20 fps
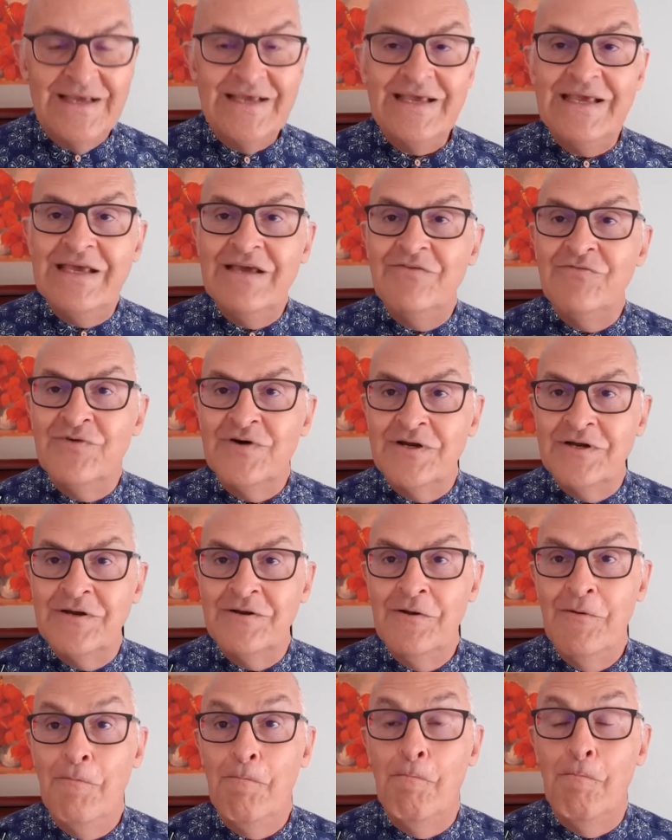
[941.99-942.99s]

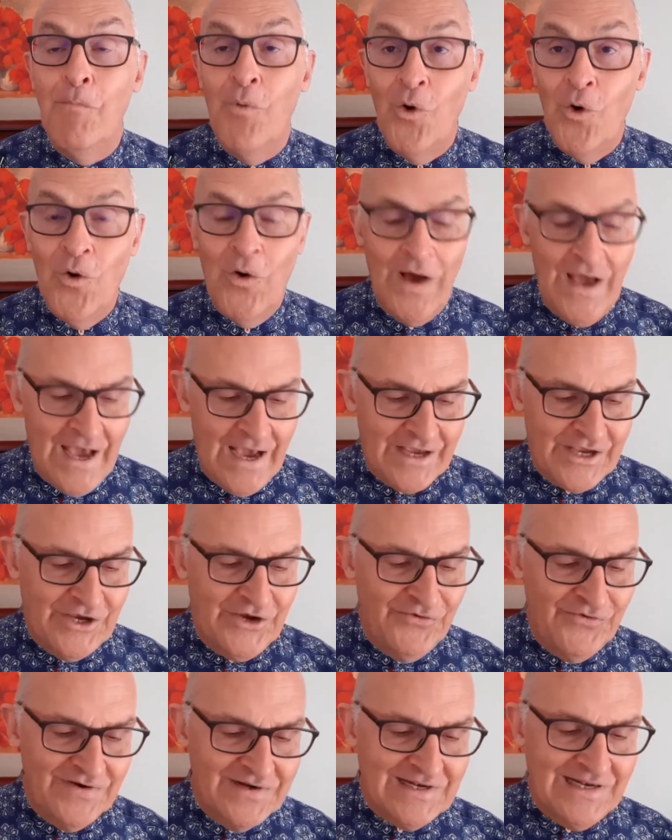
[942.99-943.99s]
even more
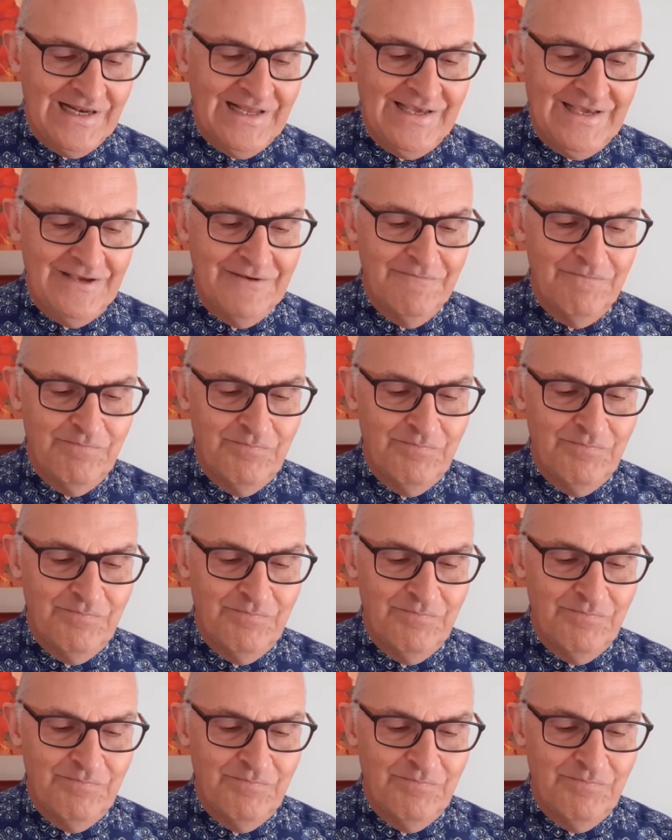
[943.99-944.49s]
accurately.